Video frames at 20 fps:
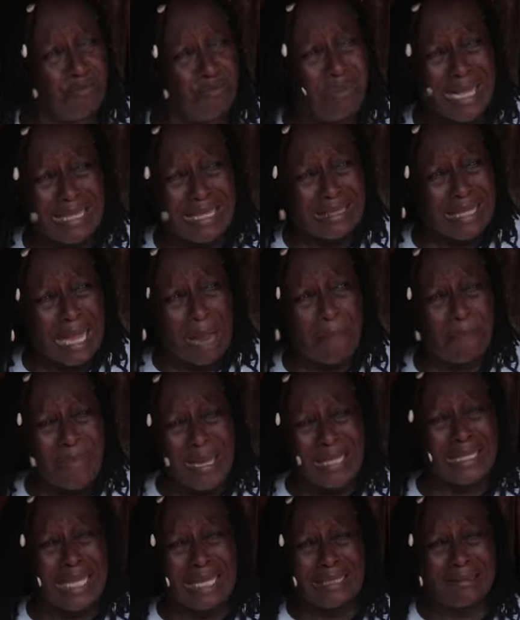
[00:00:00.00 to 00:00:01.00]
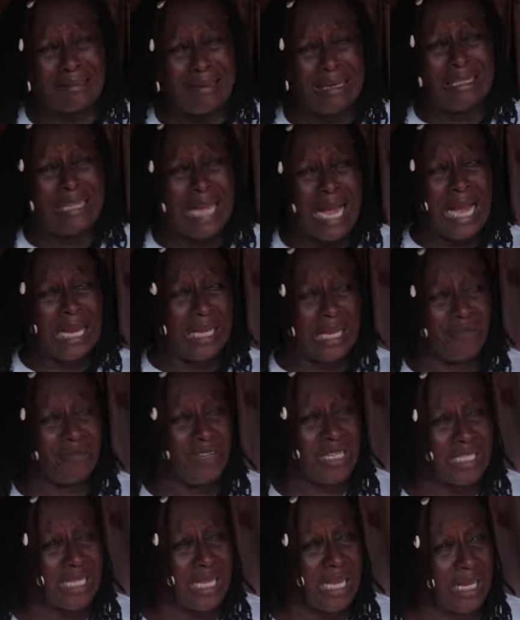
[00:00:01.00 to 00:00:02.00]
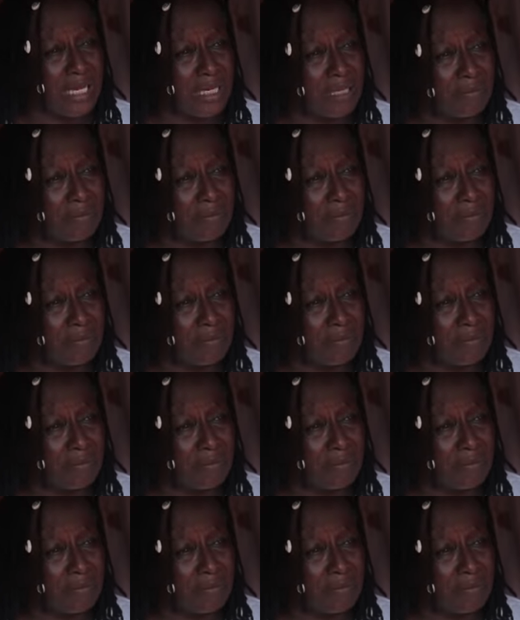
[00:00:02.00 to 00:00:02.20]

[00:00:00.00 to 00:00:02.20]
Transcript: Better training I give this girl.